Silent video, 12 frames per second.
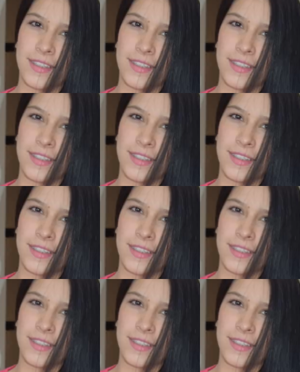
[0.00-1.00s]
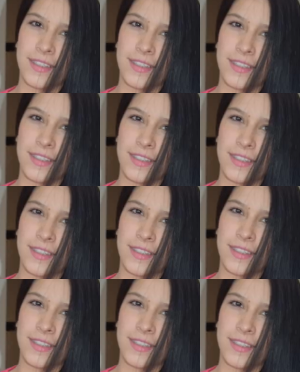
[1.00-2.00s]

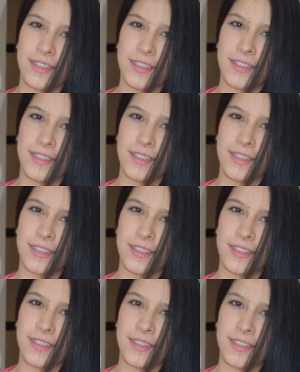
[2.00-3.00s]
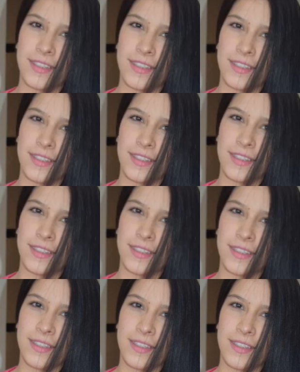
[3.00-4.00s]

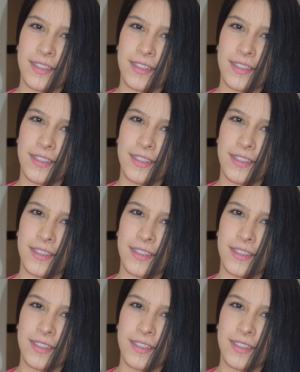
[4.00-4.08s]
Nobody speaks.